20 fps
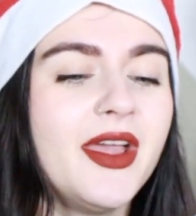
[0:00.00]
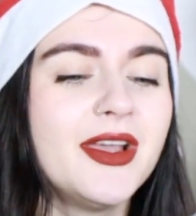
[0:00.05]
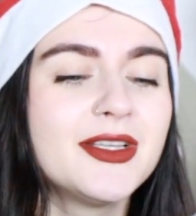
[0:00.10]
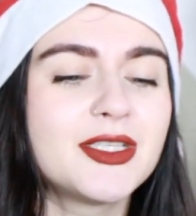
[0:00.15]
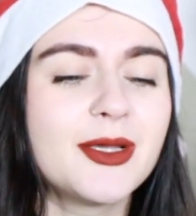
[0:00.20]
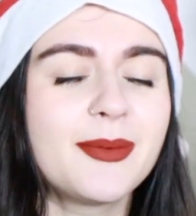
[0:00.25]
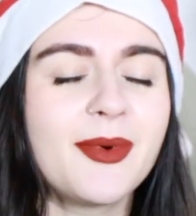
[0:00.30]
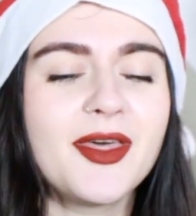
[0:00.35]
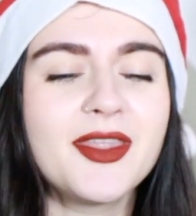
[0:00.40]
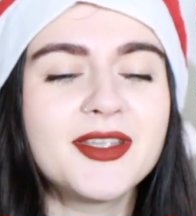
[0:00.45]

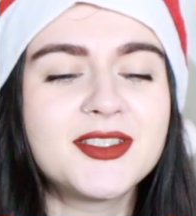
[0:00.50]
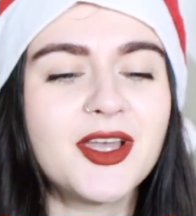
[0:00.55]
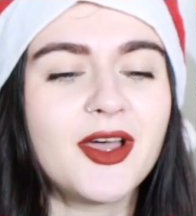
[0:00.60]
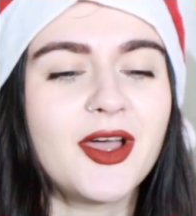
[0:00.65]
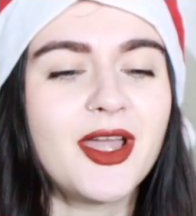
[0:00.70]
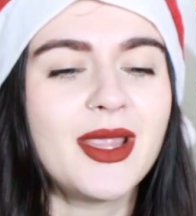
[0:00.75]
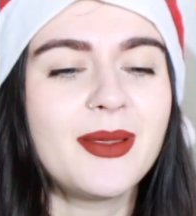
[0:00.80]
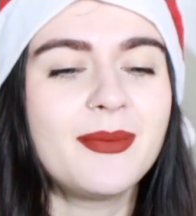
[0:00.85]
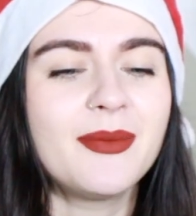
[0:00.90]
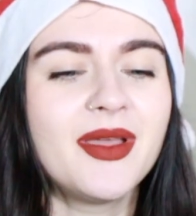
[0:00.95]
So by the
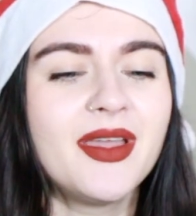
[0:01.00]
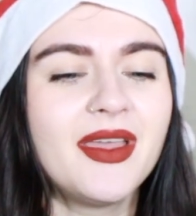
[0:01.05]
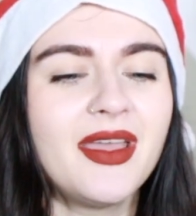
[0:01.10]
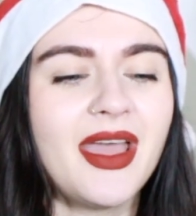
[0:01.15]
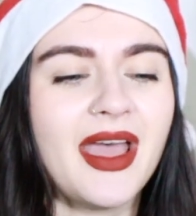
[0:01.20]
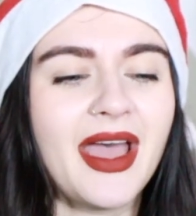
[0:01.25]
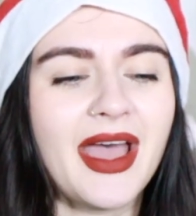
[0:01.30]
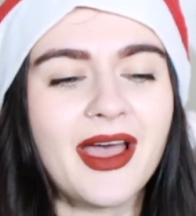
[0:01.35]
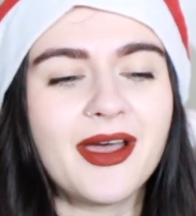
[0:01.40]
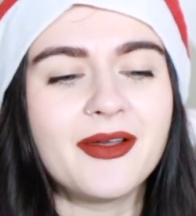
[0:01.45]
time
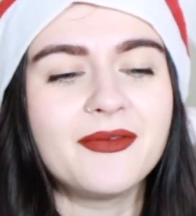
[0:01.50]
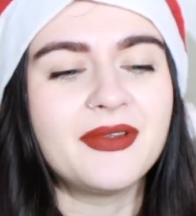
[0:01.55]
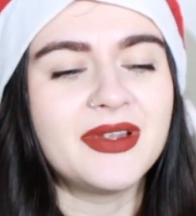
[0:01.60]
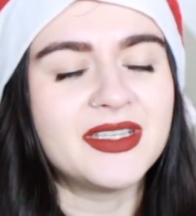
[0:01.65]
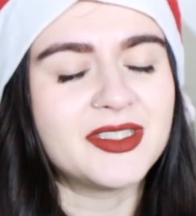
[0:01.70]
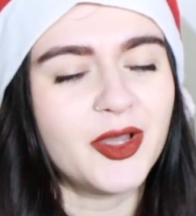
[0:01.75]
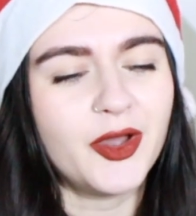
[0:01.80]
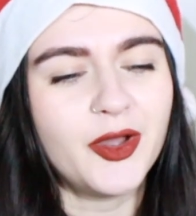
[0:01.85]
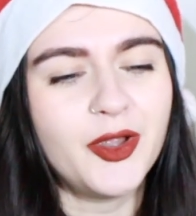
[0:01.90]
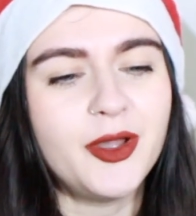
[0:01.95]
Hav
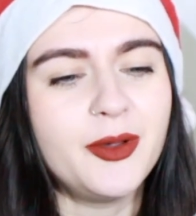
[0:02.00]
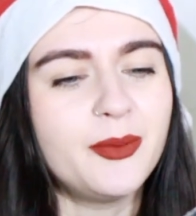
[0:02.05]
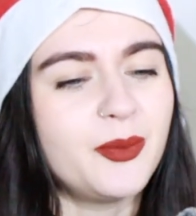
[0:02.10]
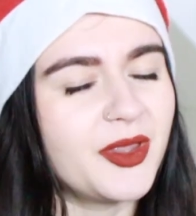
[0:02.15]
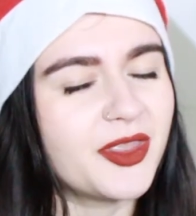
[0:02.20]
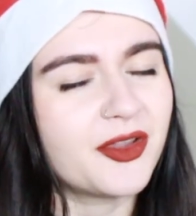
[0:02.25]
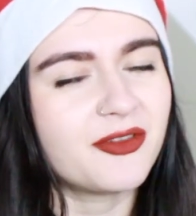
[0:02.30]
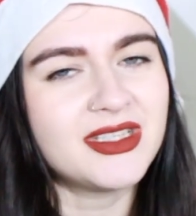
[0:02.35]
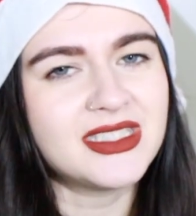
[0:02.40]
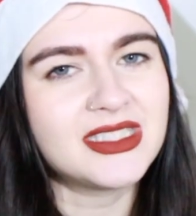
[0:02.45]
is home
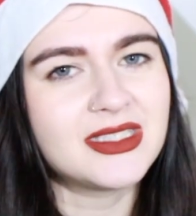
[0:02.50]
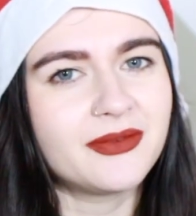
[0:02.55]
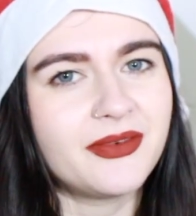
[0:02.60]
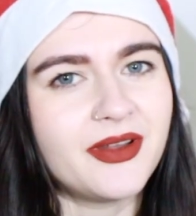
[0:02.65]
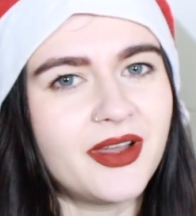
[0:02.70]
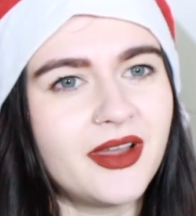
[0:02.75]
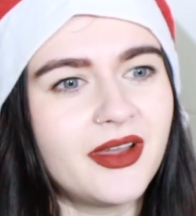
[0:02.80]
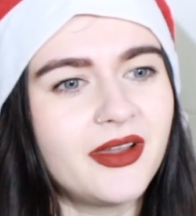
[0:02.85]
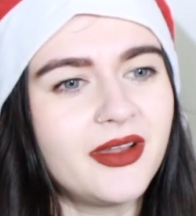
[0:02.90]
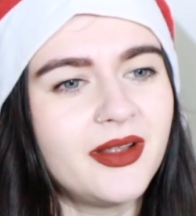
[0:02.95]
with
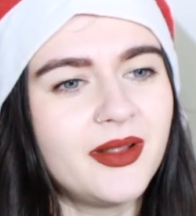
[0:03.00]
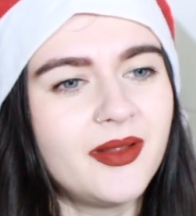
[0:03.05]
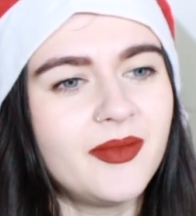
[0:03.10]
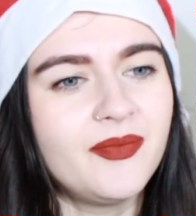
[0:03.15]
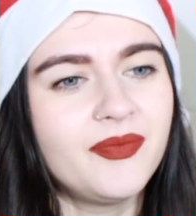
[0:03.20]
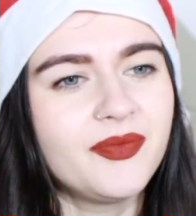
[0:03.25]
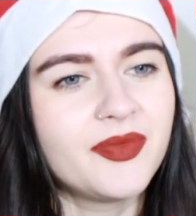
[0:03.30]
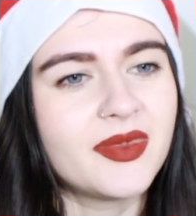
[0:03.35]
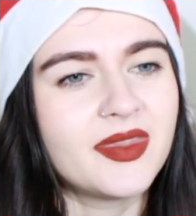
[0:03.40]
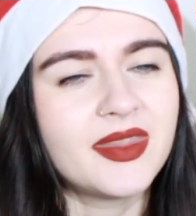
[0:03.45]
Christopher,
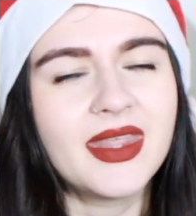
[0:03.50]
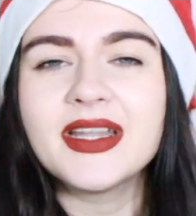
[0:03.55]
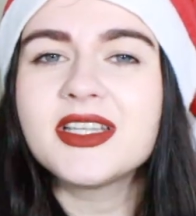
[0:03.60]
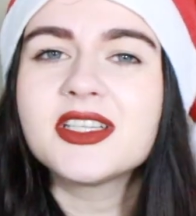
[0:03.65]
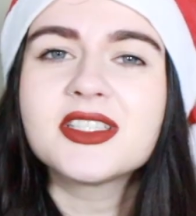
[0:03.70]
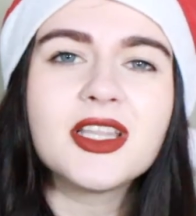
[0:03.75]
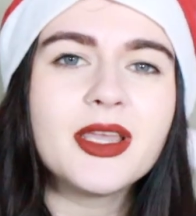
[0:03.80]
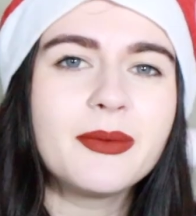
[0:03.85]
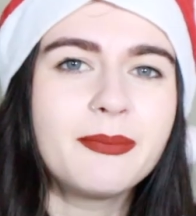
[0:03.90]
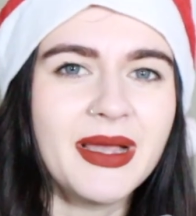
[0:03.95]
they're
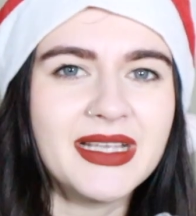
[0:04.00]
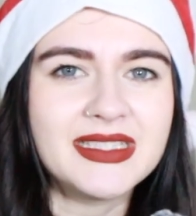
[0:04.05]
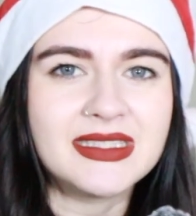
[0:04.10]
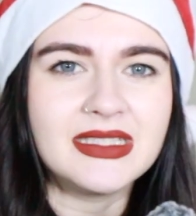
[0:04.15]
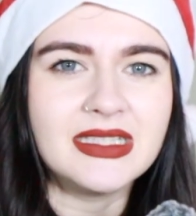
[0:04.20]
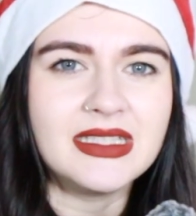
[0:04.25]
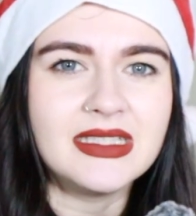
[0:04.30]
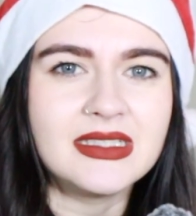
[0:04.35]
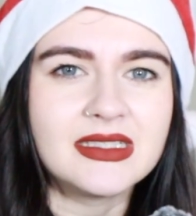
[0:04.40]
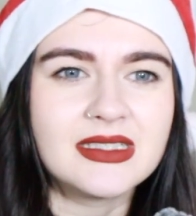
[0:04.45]
just like
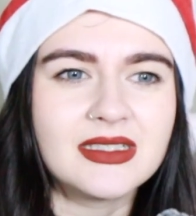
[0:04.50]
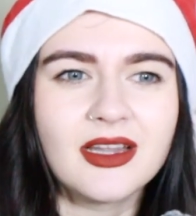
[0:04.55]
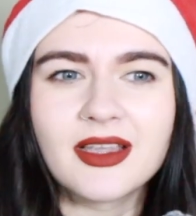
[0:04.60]
besties.